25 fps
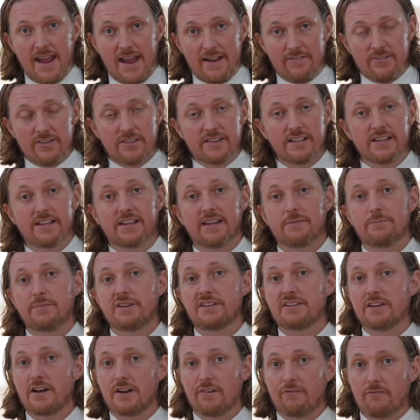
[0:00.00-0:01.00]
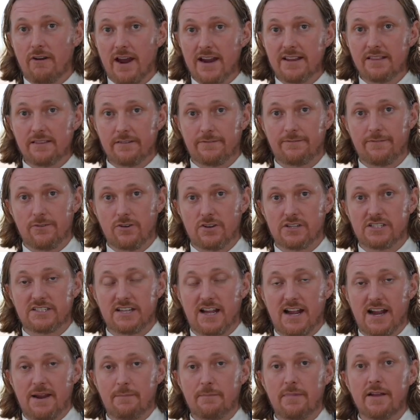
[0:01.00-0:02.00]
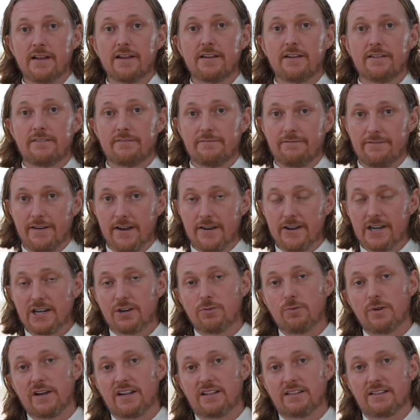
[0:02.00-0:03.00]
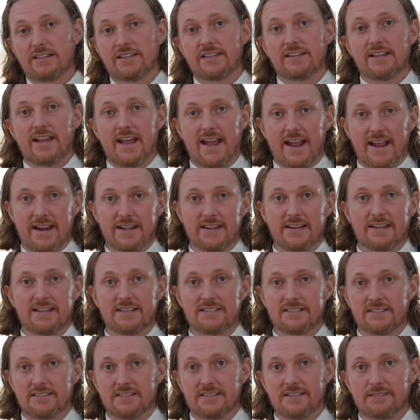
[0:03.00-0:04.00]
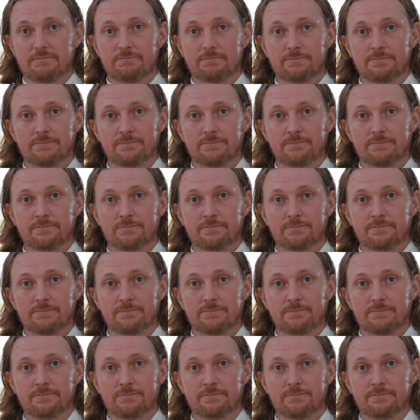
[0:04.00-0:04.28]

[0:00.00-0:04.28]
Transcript: Everything can be done right the first time, very quickly and easily.